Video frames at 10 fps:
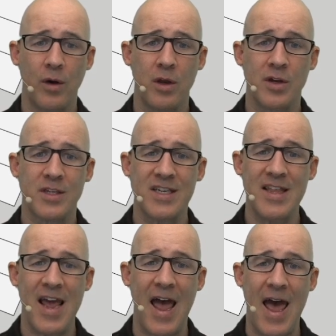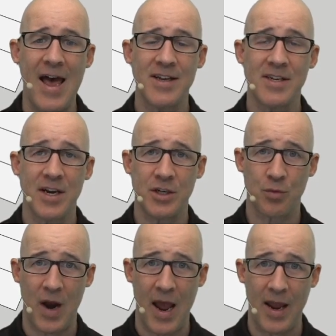you can see that as I
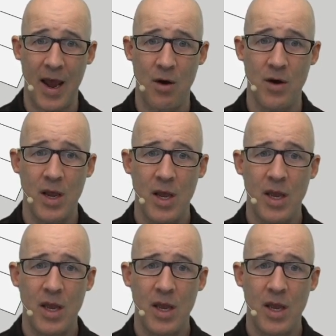drag out,